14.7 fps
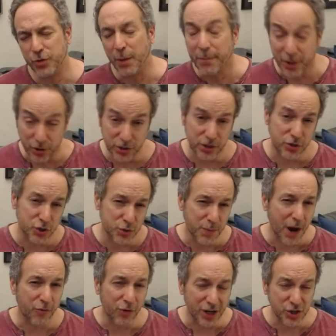ability to
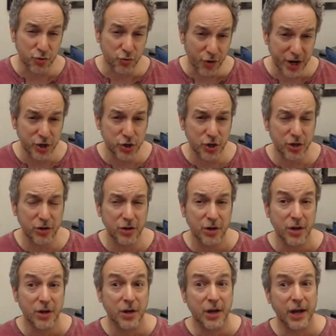spot restoration,
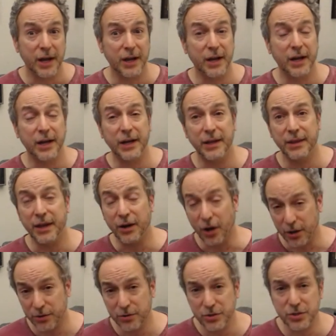and then
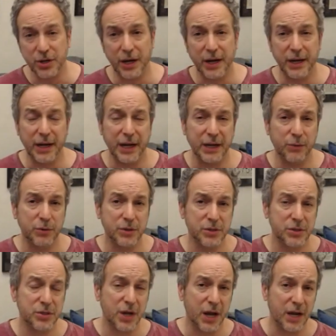others. I, I would
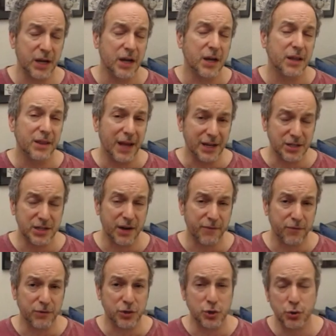say that's
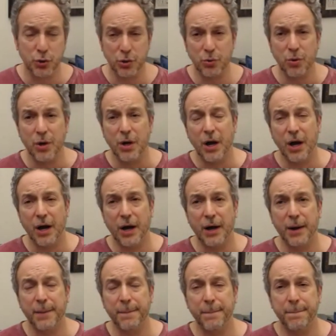definitely true.
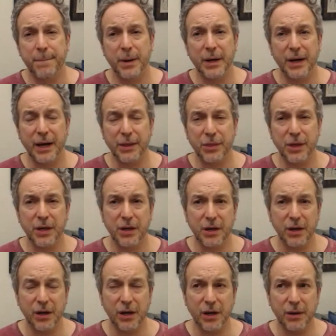Um, but I think
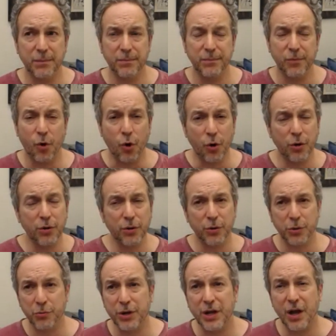um, all
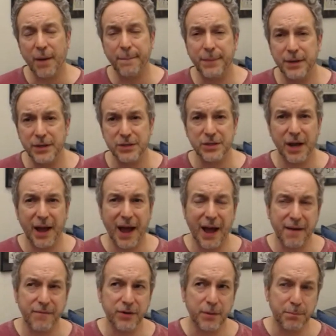three companies
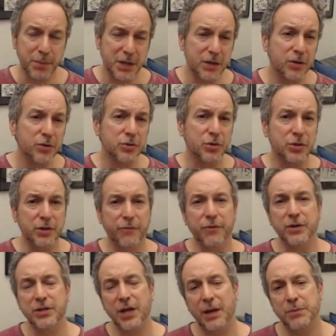have an appeal to
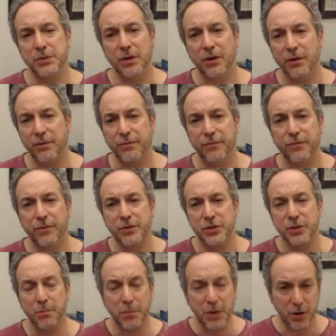different types of
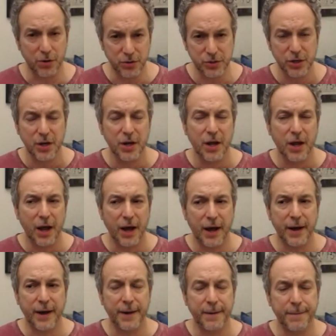submitters.
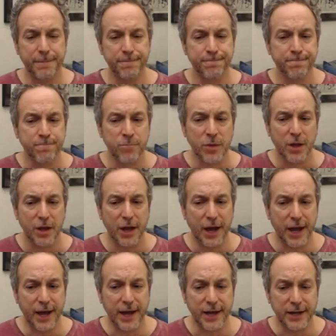Um,
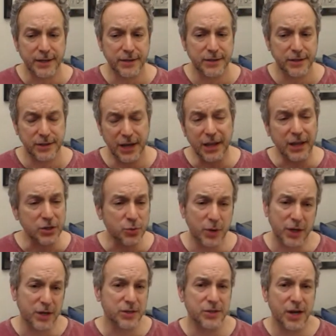and yeah, that's what I
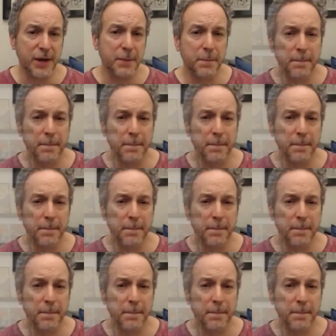could say